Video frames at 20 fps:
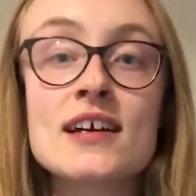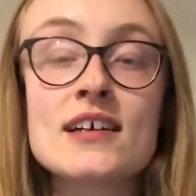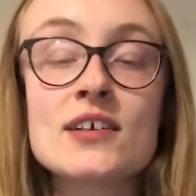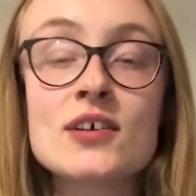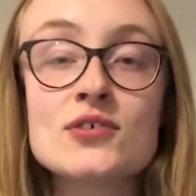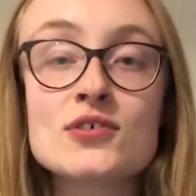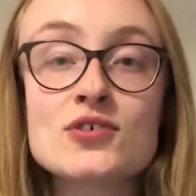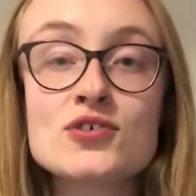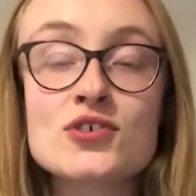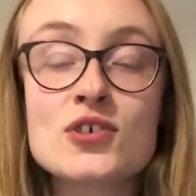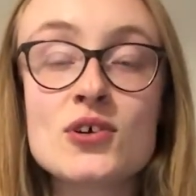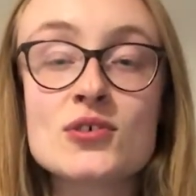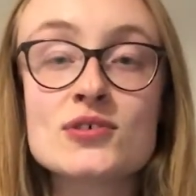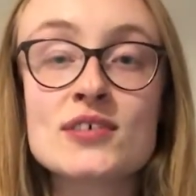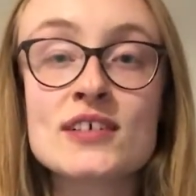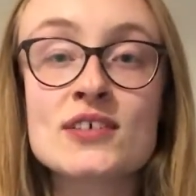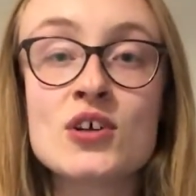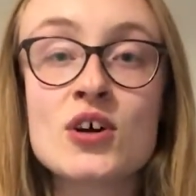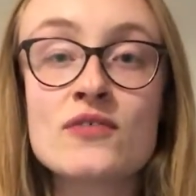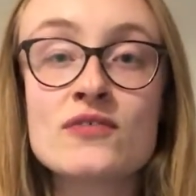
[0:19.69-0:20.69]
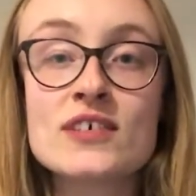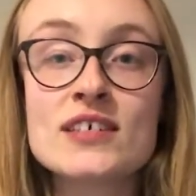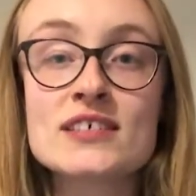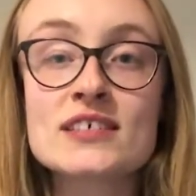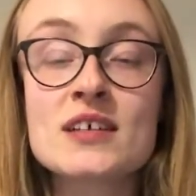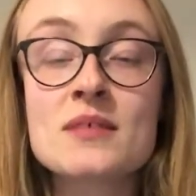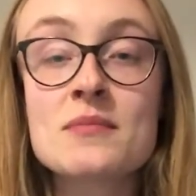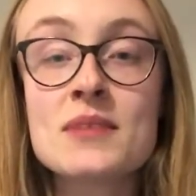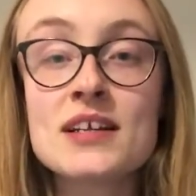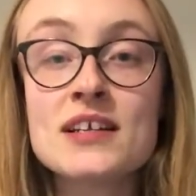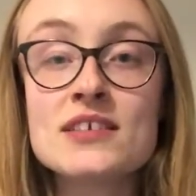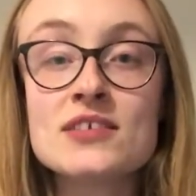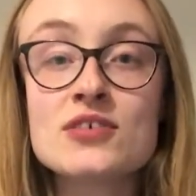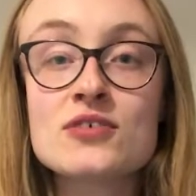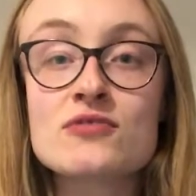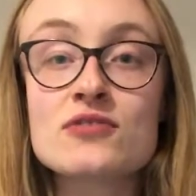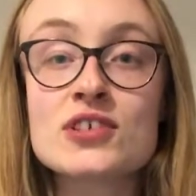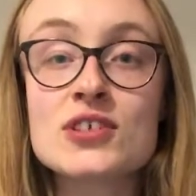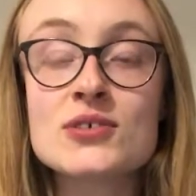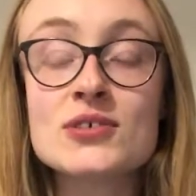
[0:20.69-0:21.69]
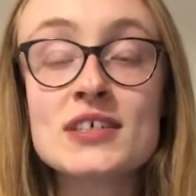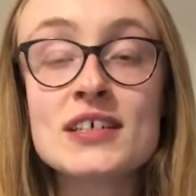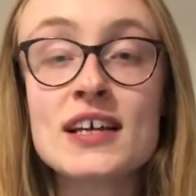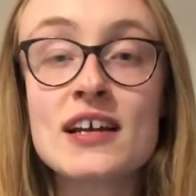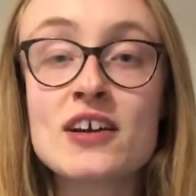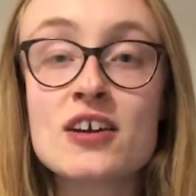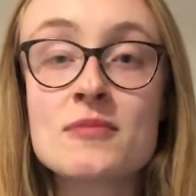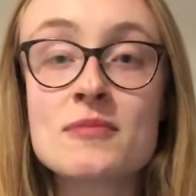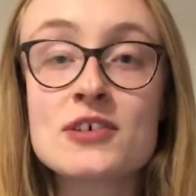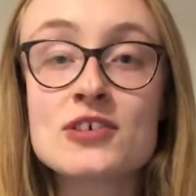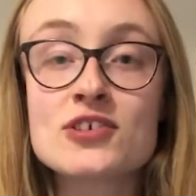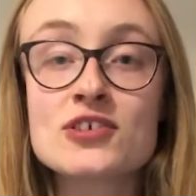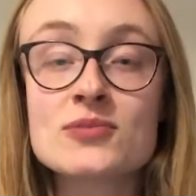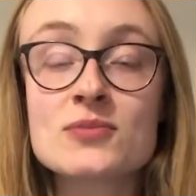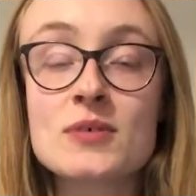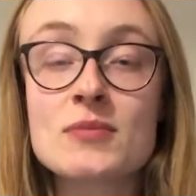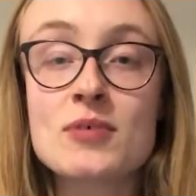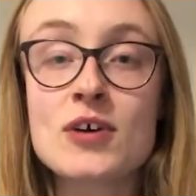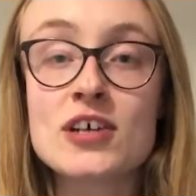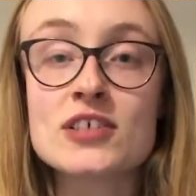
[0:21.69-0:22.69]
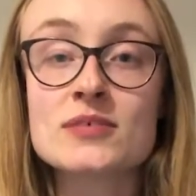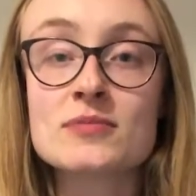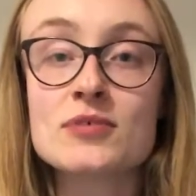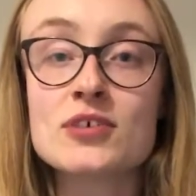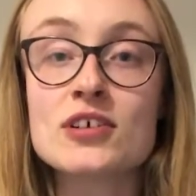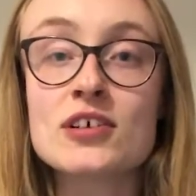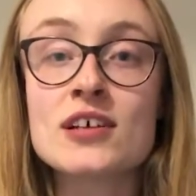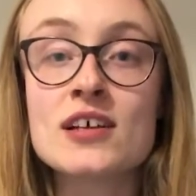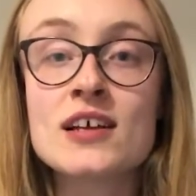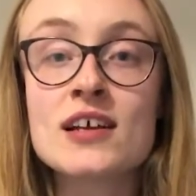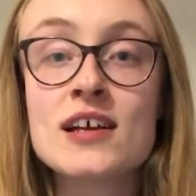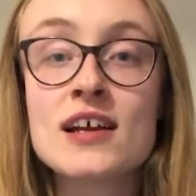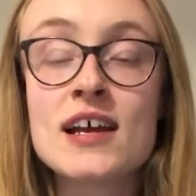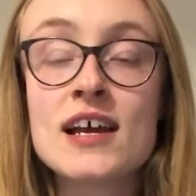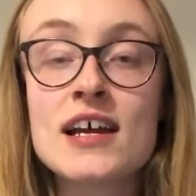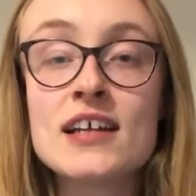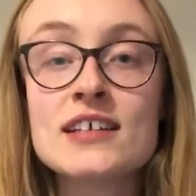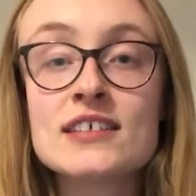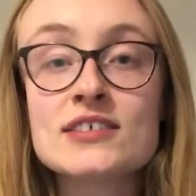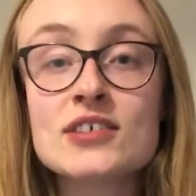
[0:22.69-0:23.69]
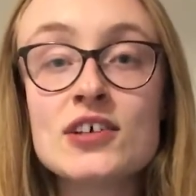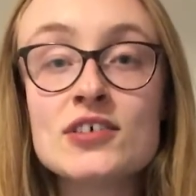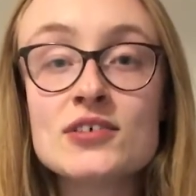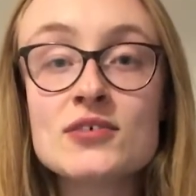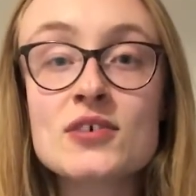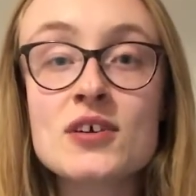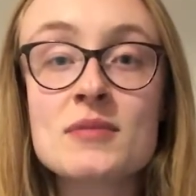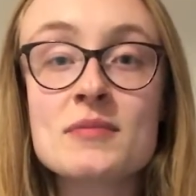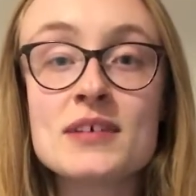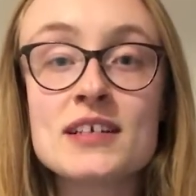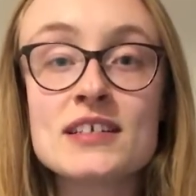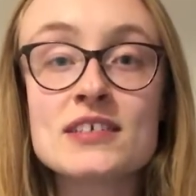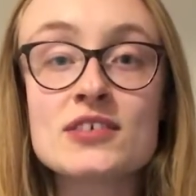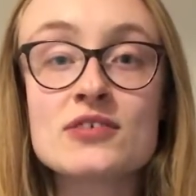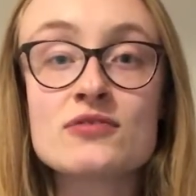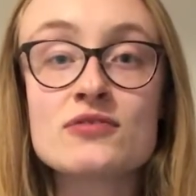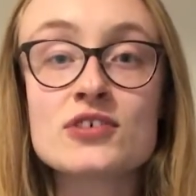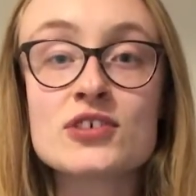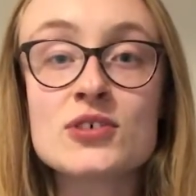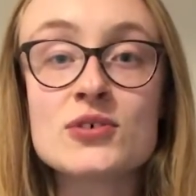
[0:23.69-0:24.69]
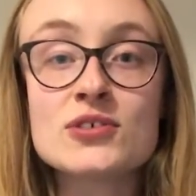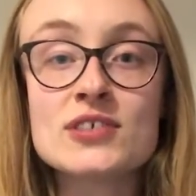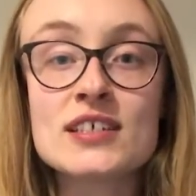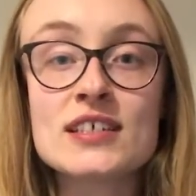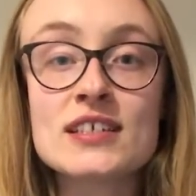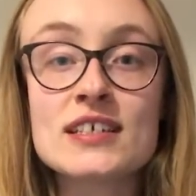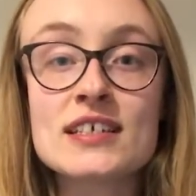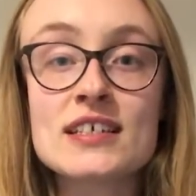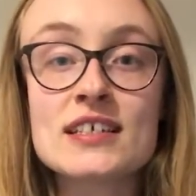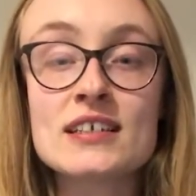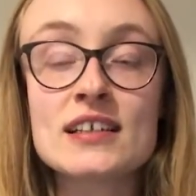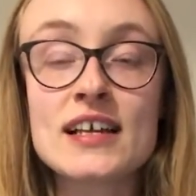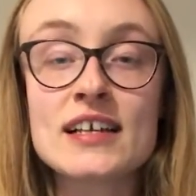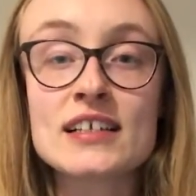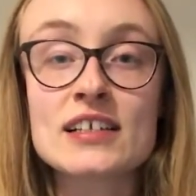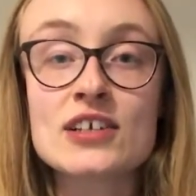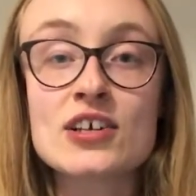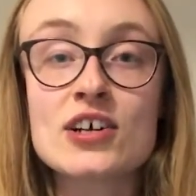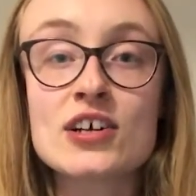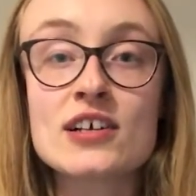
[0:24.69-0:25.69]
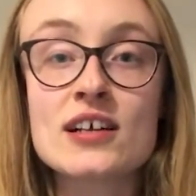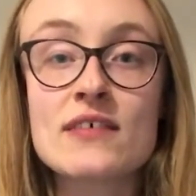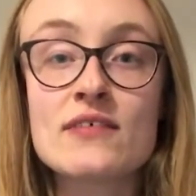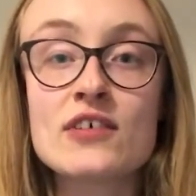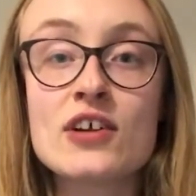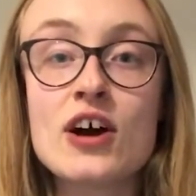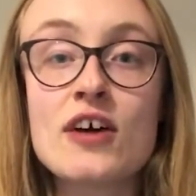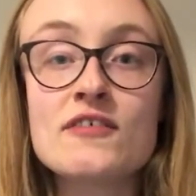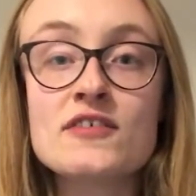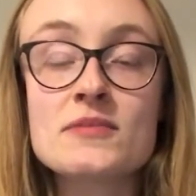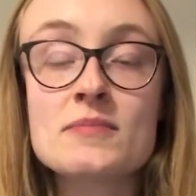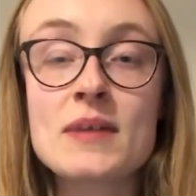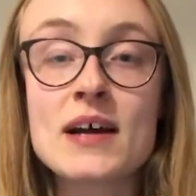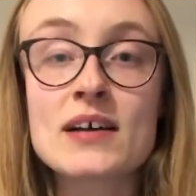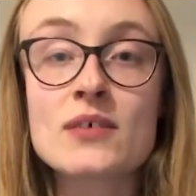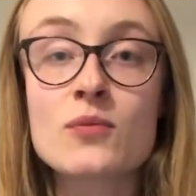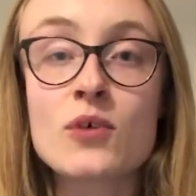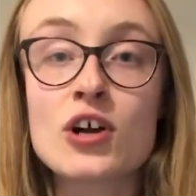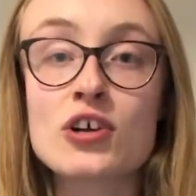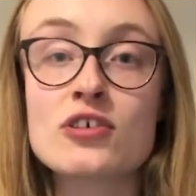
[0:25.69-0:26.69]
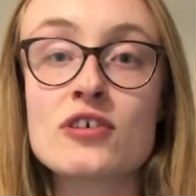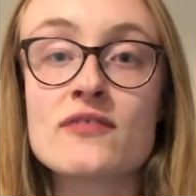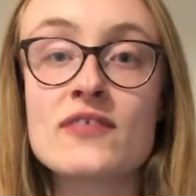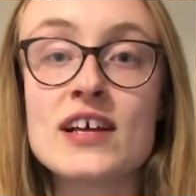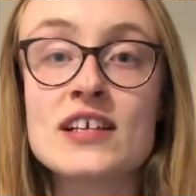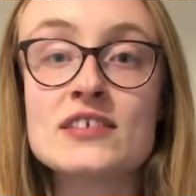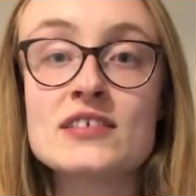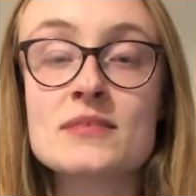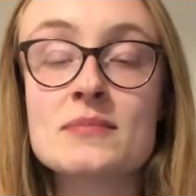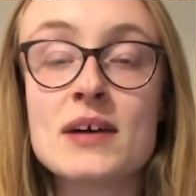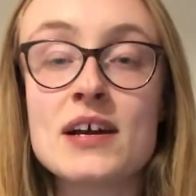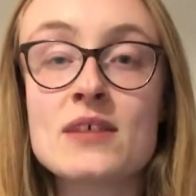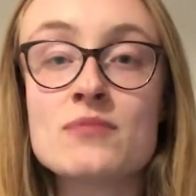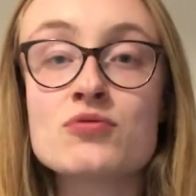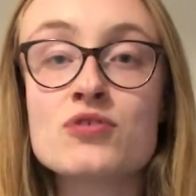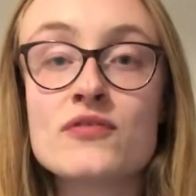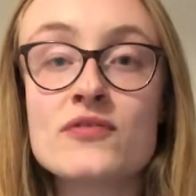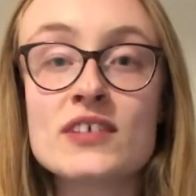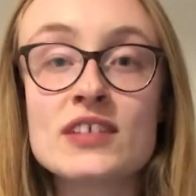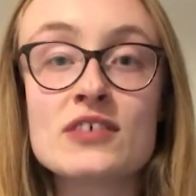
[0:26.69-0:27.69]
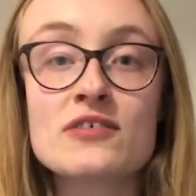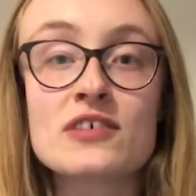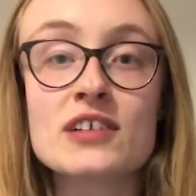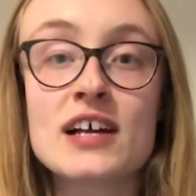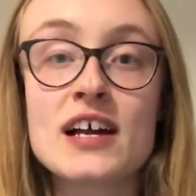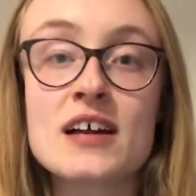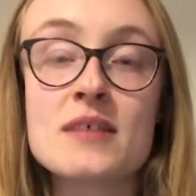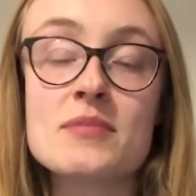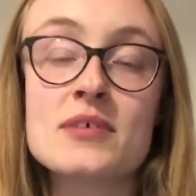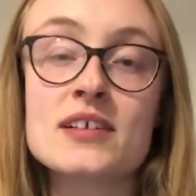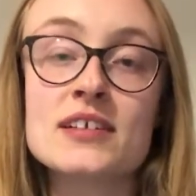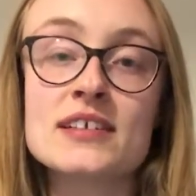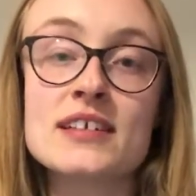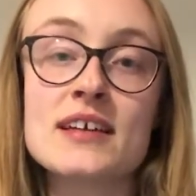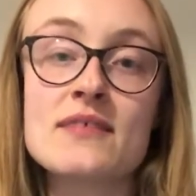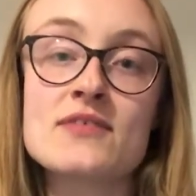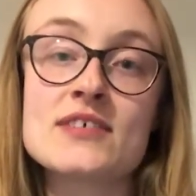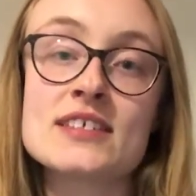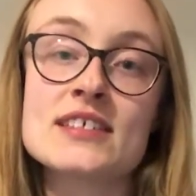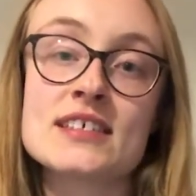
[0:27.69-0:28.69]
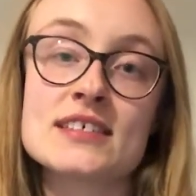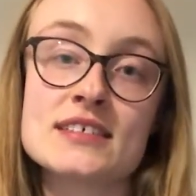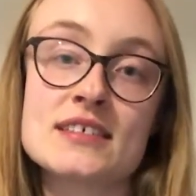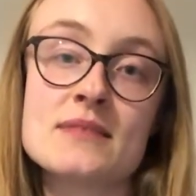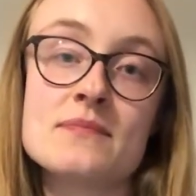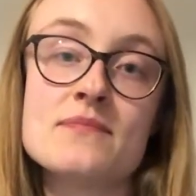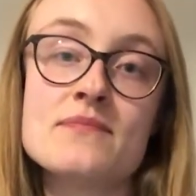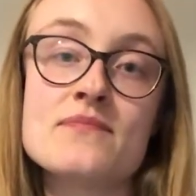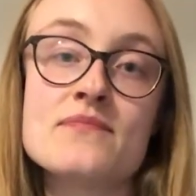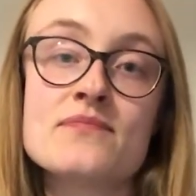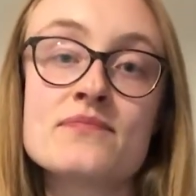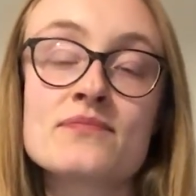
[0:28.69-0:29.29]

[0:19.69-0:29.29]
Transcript: it also shows that Nova is committed to reducing air emissions where possible and is also committed to reducing the likelihood of an off spec water event by improving the reliability of the system.